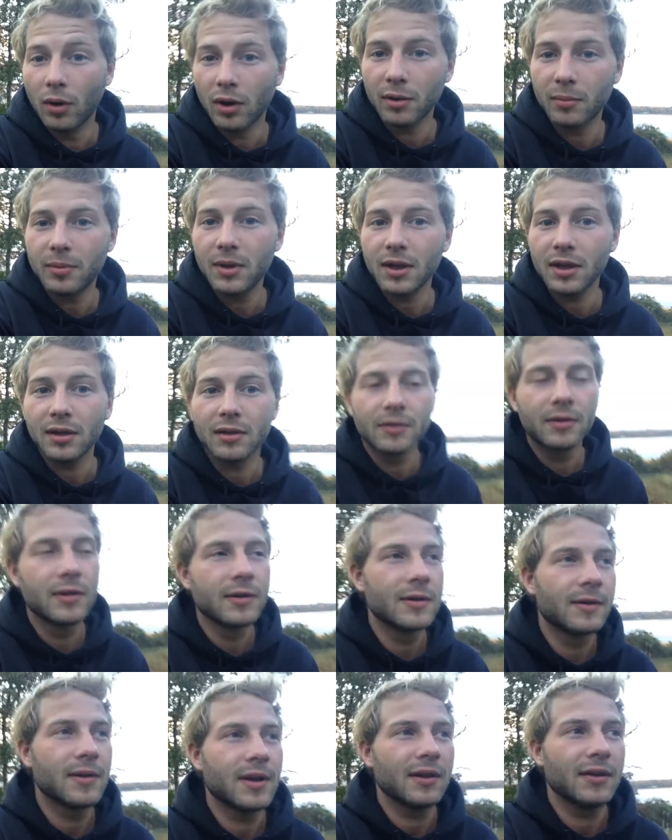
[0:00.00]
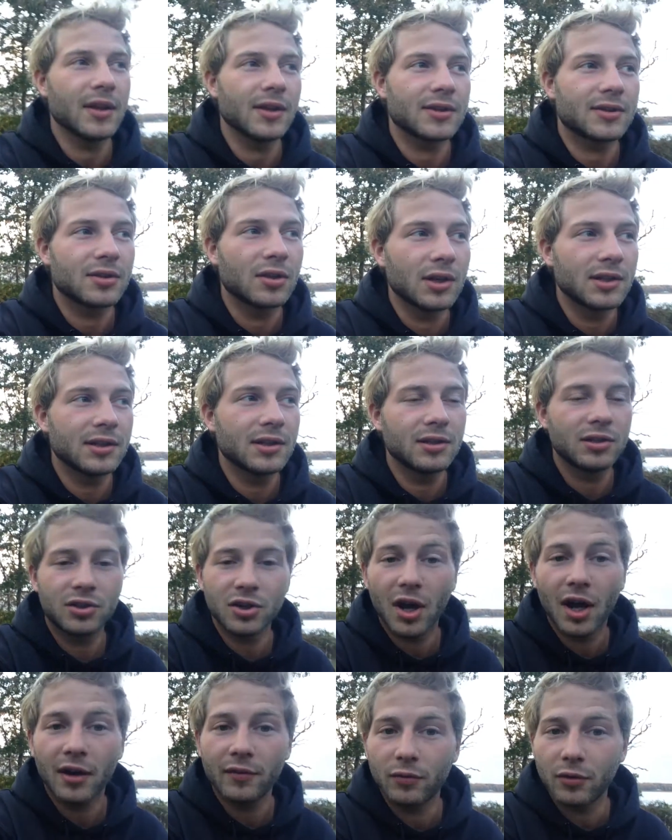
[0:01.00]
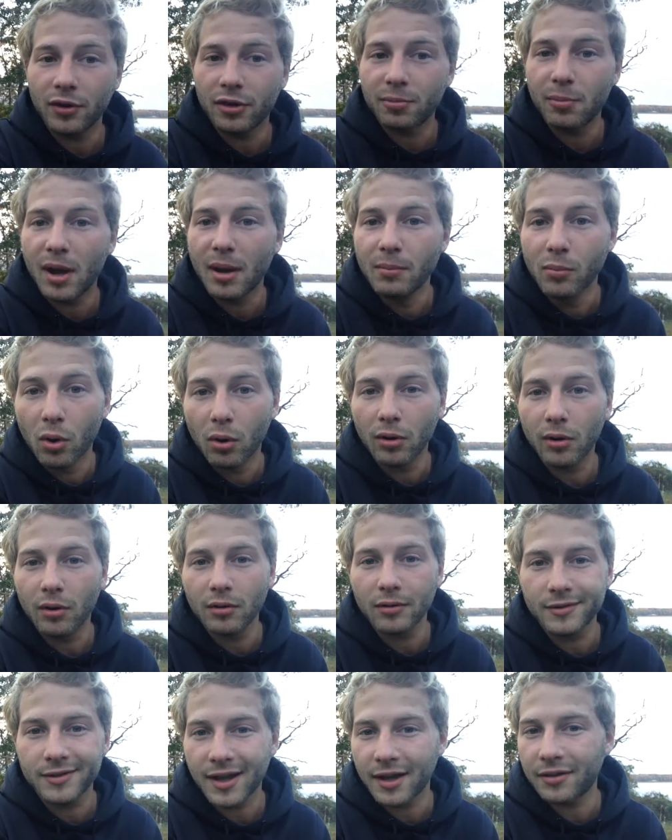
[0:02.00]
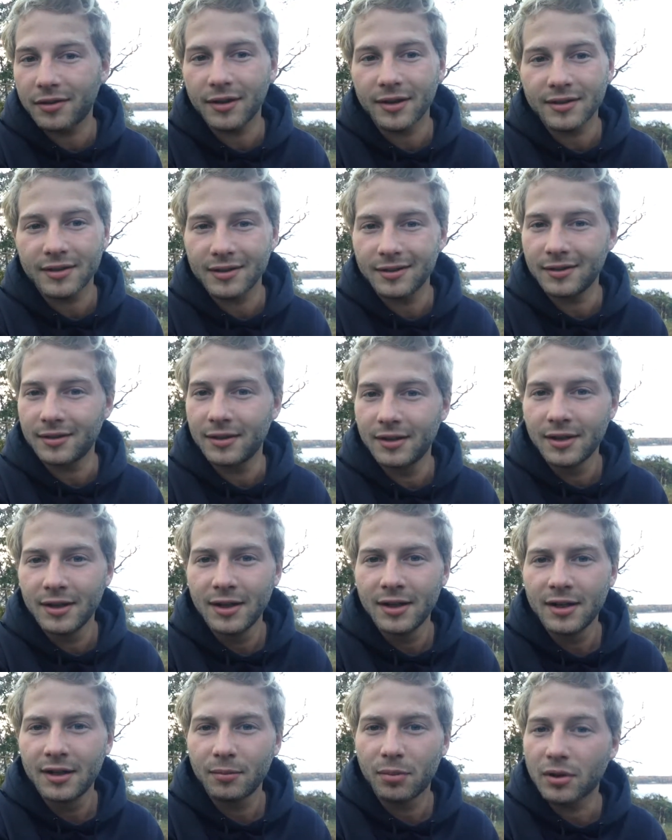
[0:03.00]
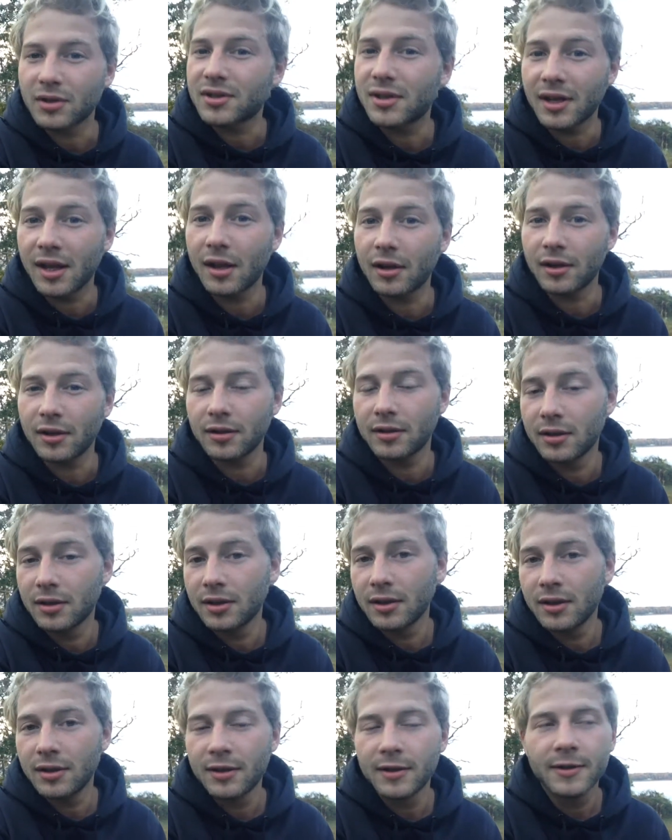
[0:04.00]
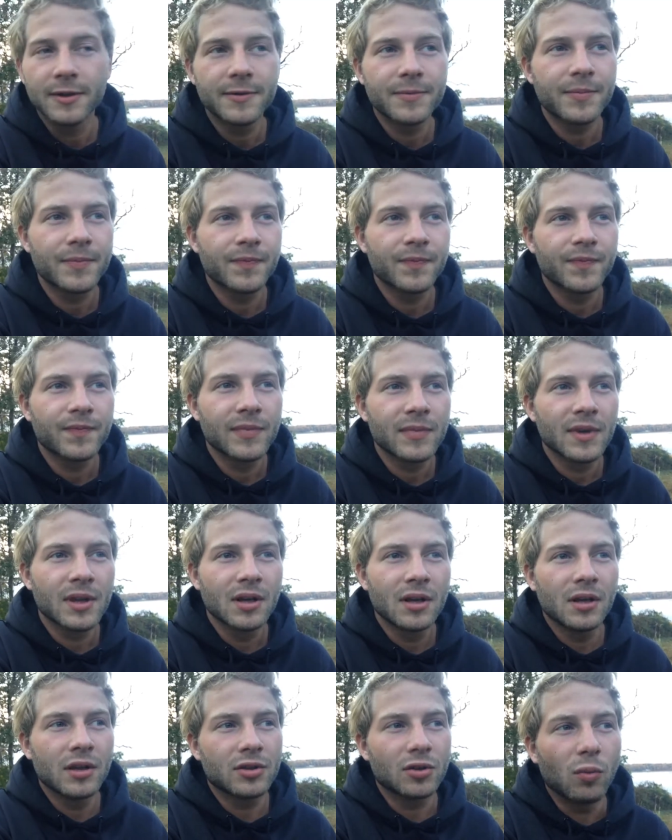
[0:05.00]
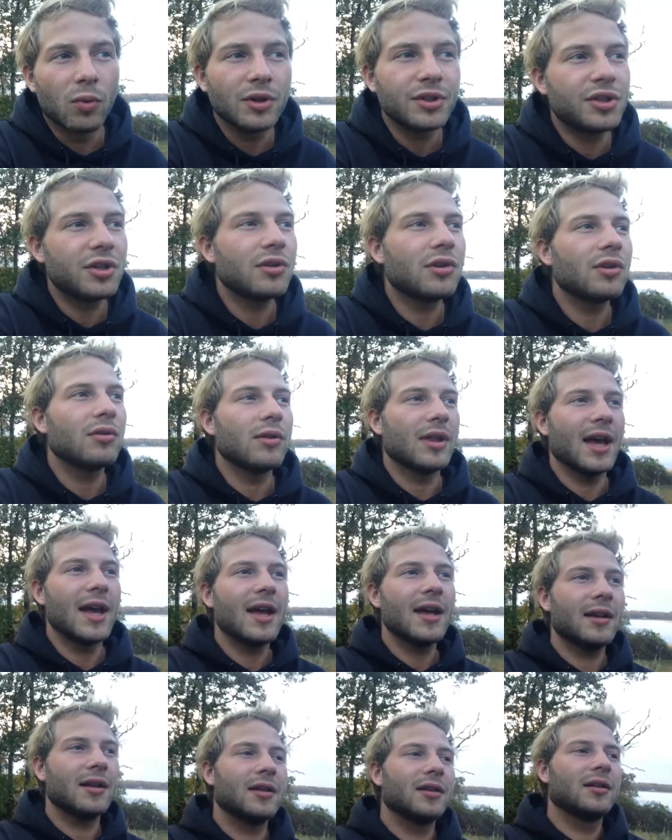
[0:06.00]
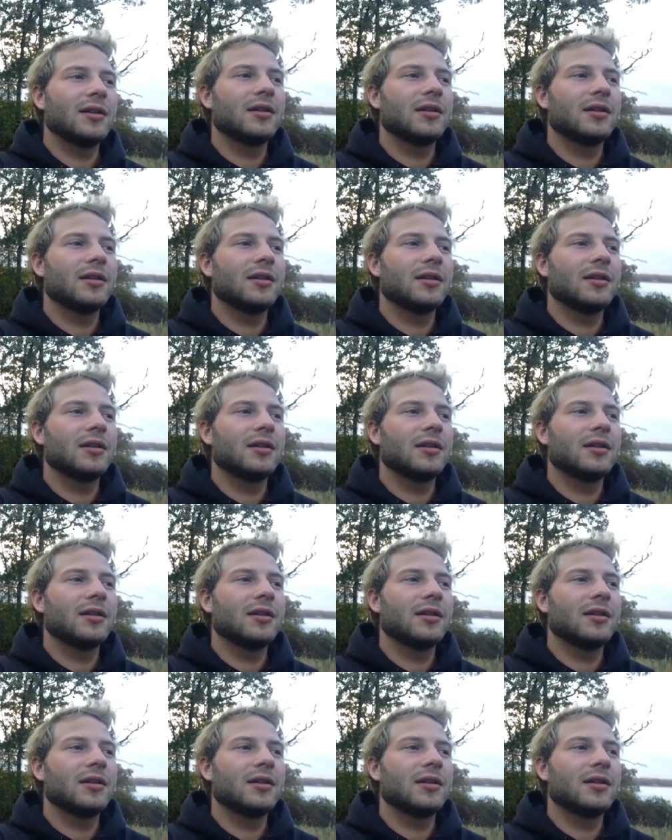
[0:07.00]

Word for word: want to be? And that doesn't jive with my morals, ethics, and personality. So once you do that,